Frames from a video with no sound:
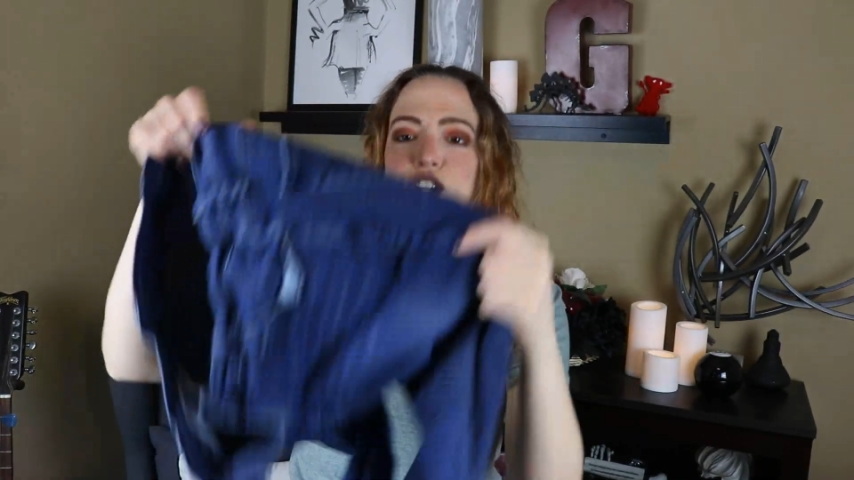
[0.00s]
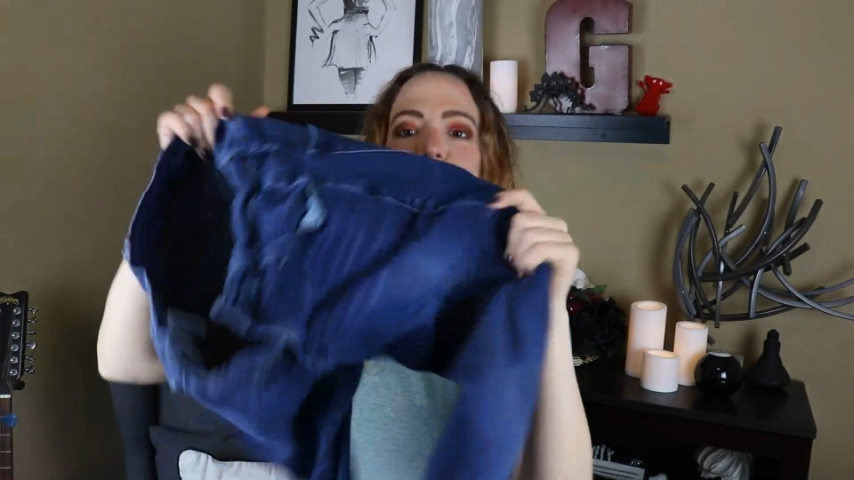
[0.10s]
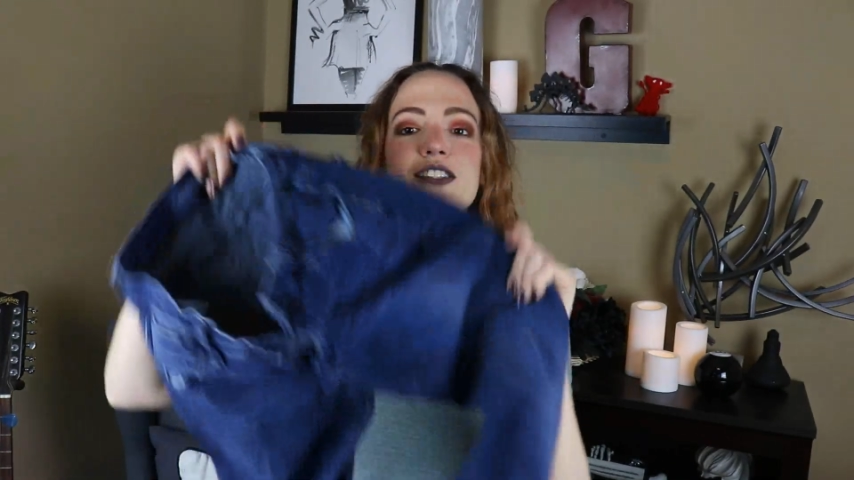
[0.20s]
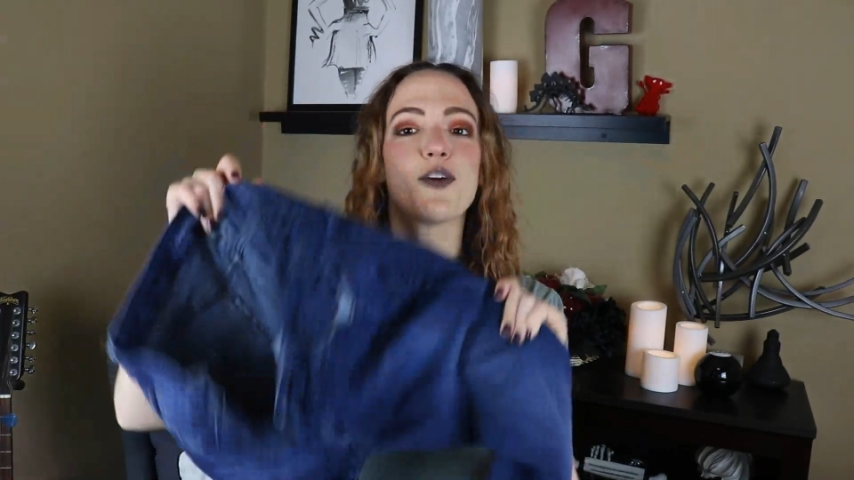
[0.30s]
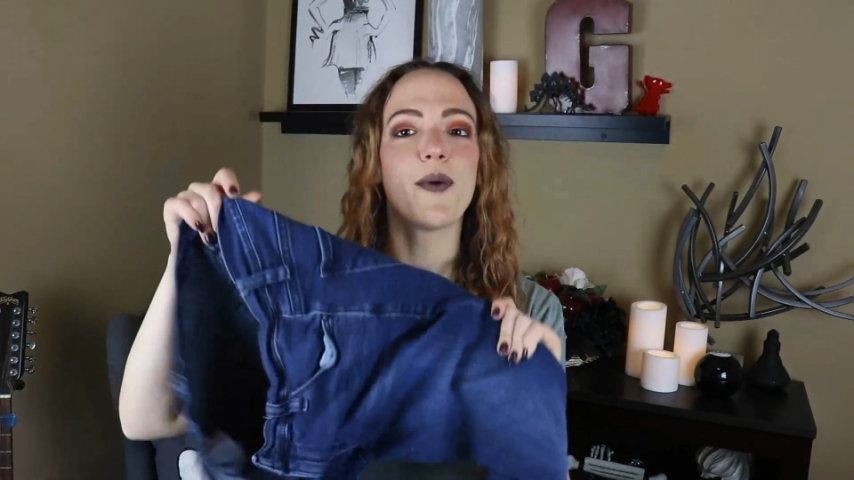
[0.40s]

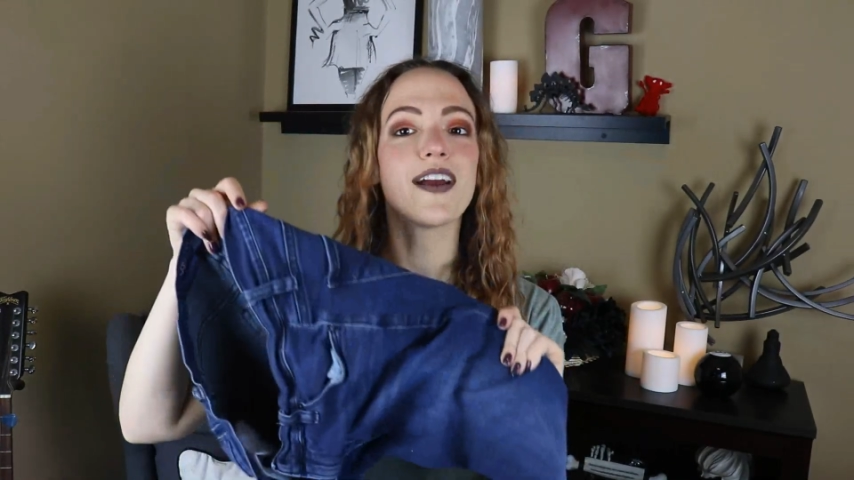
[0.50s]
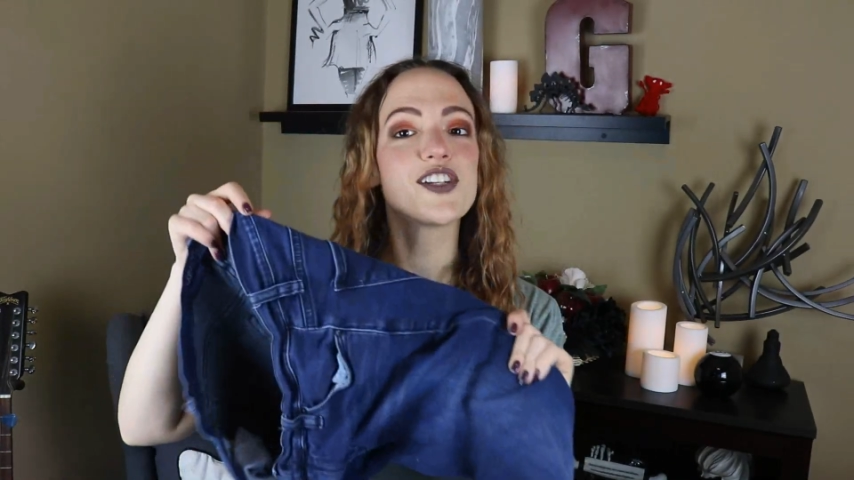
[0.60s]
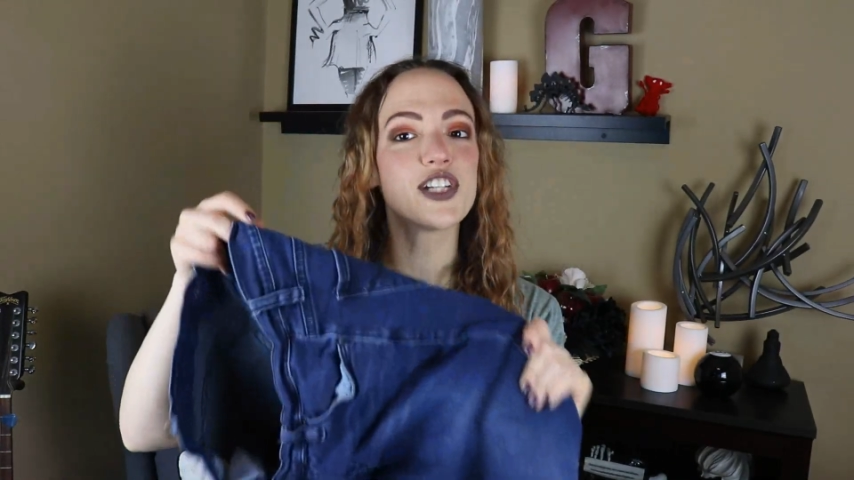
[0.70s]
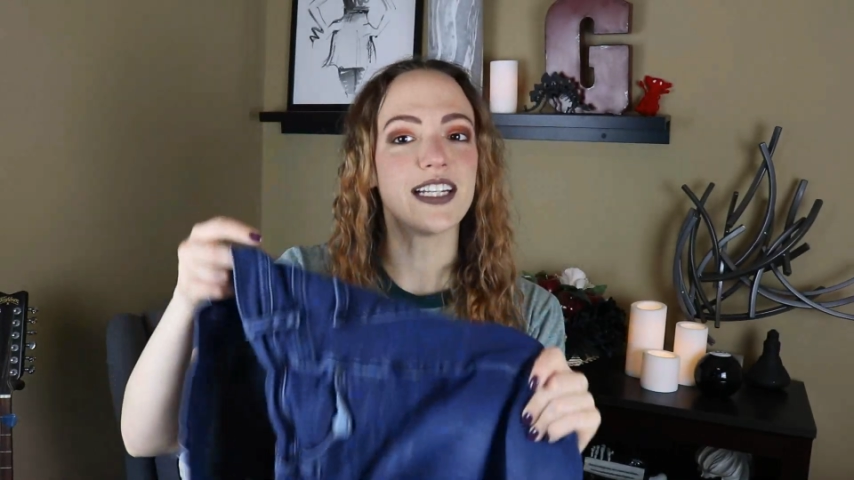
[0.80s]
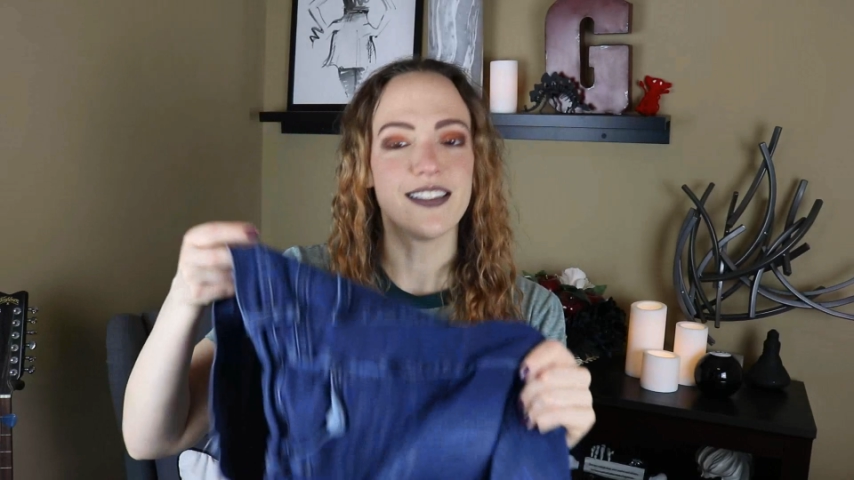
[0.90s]
So these are a pair
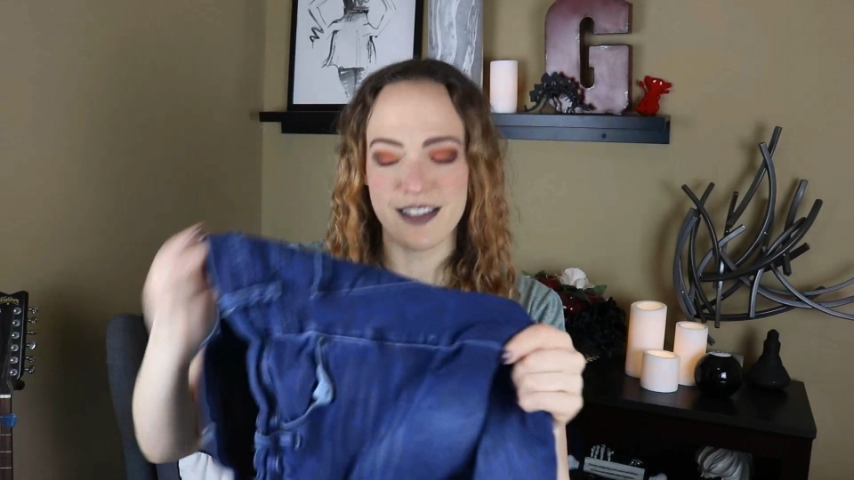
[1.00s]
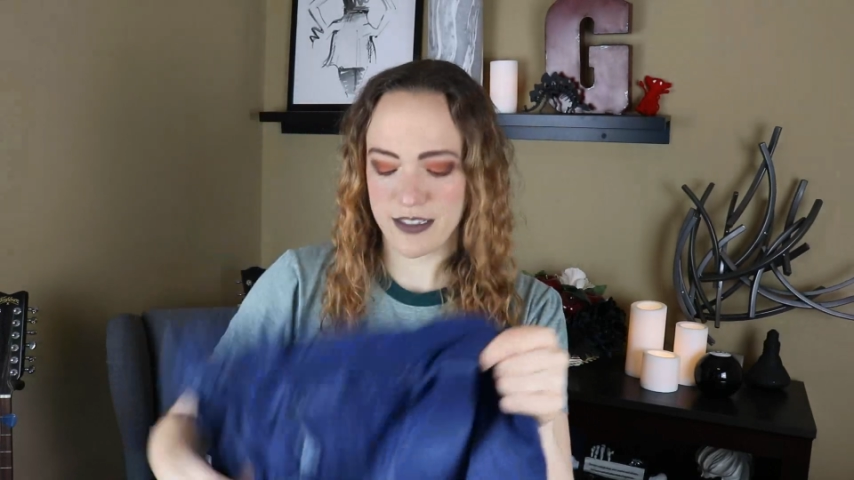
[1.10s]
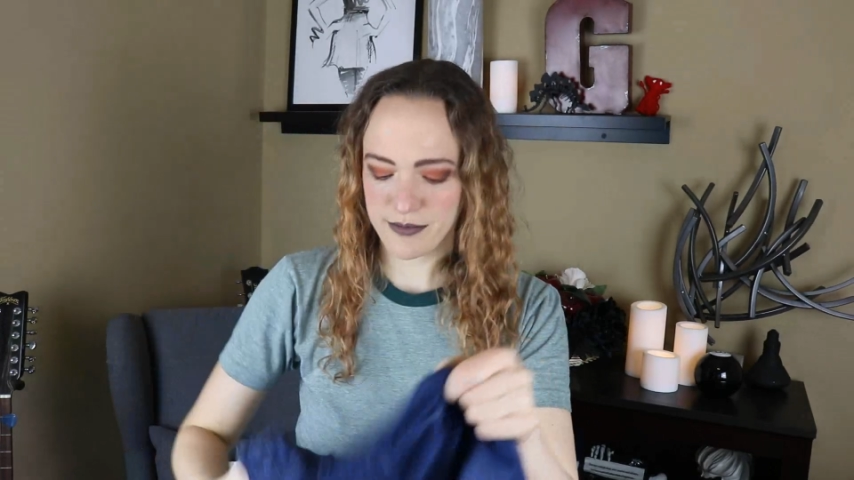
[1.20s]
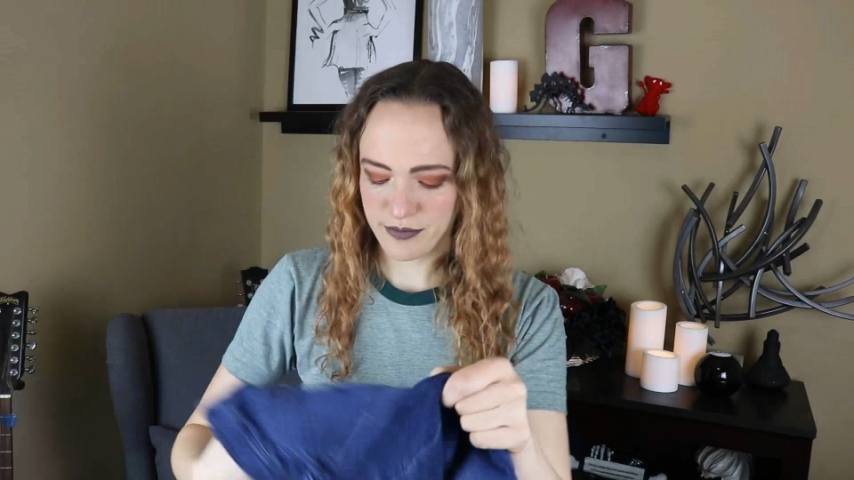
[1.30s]
of jeans.